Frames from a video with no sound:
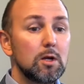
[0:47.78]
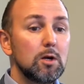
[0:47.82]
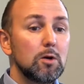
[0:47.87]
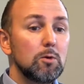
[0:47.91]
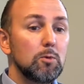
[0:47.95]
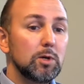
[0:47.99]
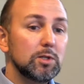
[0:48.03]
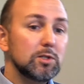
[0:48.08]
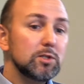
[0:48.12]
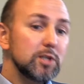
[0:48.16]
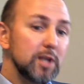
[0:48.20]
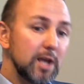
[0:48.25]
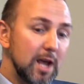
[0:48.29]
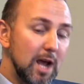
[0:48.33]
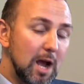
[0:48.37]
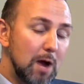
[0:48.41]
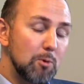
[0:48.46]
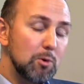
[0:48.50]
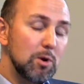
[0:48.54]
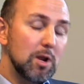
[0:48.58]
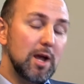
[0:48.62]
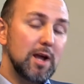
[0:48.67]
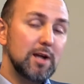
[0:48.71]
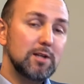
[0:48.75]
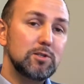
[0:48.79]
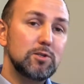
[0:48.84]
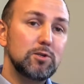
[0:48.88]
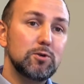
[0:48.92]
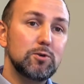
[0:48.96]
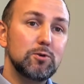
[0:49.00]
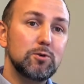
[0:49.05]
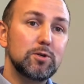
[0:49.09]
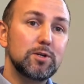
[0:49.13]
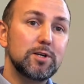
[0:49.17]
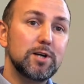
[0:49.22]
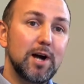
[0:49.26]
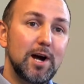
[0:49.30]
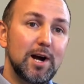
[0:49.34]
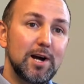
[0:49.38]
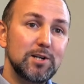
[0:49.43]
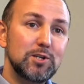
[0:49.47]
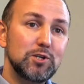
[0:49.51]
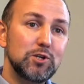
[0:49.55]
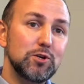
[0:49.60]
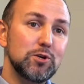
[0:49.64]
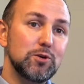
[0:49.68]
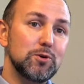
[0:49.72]
Well, today I would like to
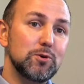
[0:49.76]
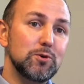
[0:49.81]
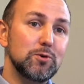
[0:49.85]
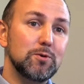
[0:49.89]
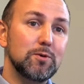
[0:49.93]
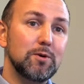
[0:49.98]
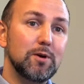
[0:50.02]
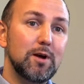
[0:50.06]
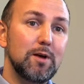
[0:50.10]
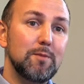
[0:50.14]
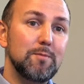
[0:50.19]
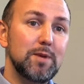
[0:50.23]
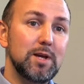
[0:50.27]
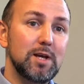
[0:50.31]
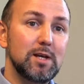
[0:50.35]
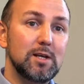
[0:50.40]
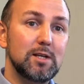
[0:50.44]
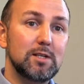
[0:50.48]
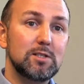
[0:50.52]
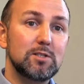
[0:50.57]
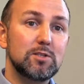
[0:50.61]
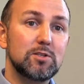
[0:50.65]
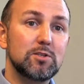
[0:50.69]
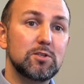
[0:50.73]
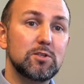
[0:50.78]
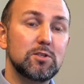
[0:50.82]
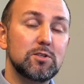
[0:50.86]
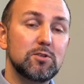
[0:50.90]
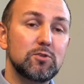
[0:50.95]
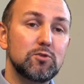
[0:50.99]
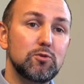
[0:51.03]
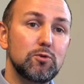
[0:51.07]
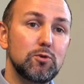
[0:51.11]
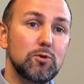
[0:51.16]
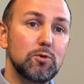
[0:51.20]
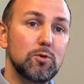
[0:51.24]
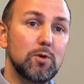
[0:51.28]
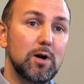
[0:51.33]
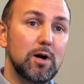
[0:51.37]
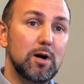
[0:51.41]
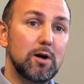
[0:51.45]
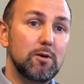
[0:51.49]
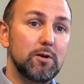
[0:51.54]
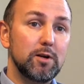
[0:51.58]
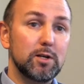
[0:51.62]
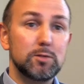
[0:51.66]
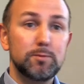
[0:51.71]
guide you a bit through
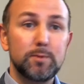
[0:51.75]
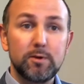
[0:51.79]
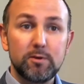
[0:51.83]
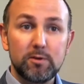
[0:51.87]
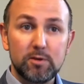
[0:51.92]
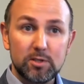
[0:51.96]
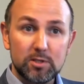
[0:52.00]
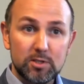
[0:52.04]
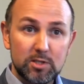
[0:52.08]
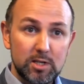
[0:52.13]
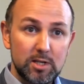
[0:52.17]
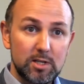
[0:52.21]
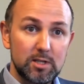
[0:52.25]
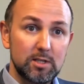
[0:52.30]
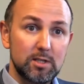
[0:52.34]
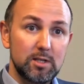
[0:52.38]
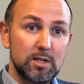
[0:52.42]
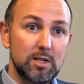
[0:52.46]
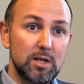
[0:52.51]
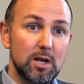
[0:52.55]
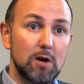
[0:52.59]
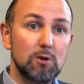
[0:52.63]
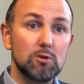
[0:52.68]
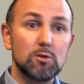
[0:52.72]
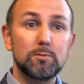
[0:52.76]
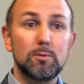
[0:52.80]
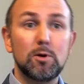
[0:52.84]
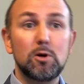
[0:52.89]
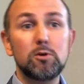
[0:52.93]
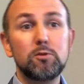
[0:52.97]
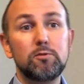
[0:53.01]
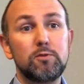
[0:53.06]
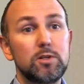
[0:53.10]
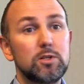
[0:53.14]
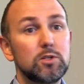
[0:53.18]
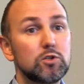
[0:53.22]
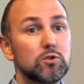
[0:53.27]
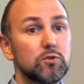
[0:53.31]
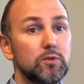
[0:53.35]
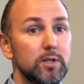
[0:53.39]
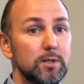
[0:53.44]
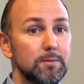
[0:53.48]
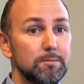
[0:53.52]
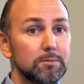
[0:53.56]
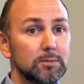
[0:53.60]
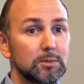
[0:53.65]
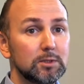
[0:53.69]
our experience in the automotive
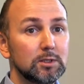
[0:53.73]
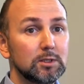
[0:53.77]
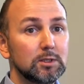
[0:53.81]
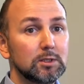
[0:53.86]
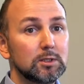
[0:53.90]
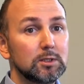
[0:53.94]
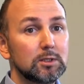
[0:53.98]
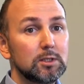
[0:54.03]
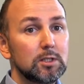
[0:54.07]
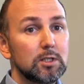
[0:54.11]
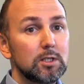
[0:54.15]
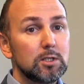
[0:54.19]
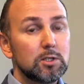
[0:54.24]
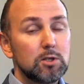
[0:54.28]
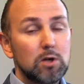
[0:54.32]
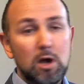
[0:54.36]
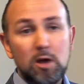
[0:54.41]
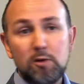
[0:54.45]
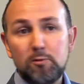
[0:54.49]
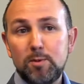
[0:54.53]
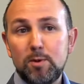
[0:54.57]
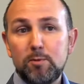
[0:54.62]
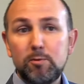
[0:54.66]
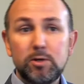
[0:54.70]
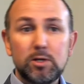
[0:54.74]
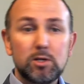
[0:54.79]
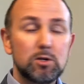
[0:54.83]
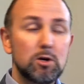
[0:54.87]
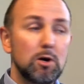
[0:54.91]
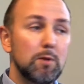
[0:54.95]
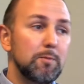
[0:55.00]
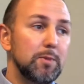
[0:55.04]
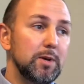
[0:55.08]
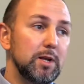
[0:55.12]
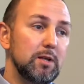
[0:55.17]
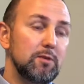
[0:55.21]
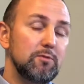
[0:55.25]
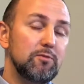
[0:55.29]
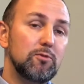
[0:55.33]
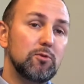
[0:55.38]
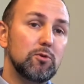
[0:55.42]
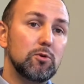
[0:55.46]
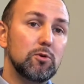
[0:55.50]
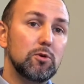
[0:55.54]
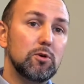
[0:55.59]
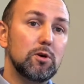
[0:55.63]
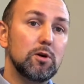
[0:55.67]
industry. So I've been with the company
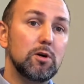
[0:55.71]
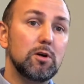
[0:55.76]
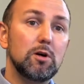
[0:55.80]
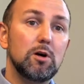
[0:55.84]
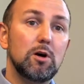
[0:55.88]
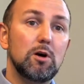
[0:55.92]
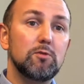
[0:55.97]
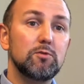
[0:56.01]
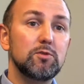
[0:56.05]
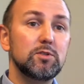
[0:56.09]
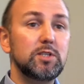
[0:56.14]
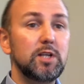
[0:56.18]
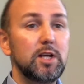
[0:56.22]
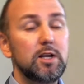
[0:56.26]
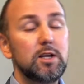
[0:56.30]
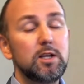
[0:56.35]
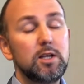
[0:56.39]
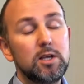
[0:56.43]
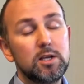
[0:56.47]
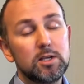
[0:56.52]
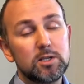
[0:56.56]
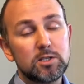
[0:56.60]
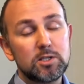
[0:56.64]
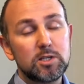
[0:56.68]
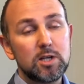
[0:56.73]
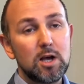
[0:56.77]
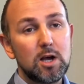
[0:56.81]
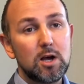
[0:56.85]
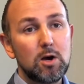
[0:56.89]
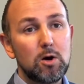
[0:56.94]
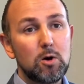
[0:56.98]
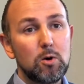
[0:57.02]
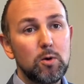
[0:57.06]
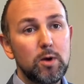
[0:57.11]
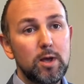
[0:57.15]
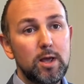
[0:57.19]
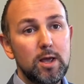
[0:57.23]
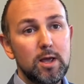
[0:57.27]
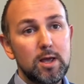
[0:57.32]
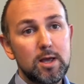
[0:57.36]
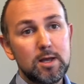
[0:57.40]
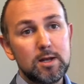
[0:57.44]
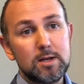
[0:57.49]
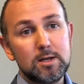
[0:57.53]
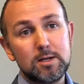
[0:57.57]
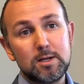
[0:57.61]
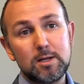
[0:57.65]
for over 10 years now,
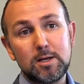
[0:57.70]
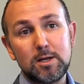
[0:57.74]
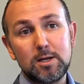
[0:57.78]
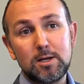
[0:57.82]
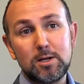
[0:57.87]
and